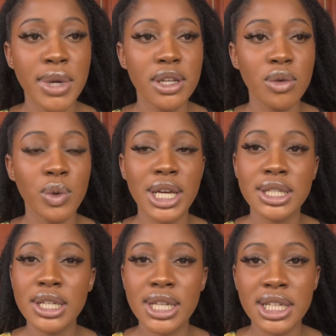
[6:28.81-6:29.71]
and when I
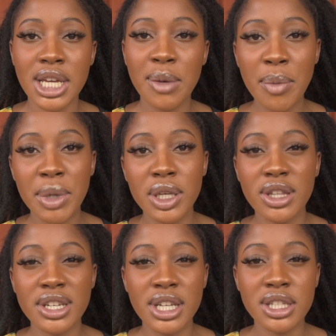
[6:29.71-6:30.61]
say daytime, I mean
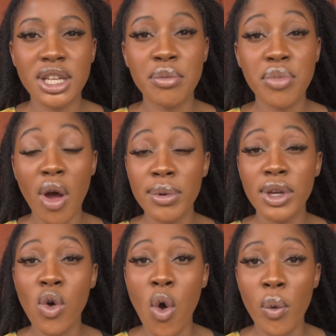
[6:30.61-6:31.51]
the days that I'm probably
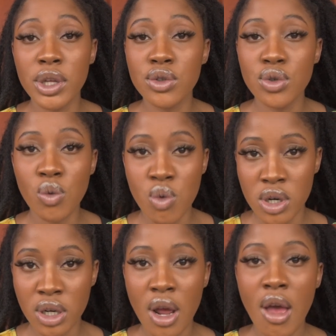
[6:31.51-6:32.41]
going to
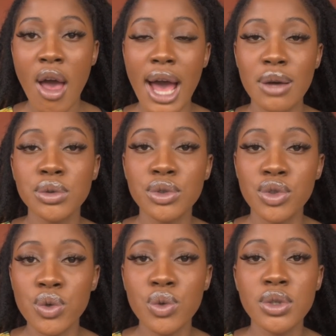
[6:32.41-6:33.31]
work, I will
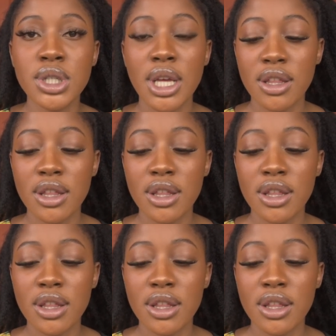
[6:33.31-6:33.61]
use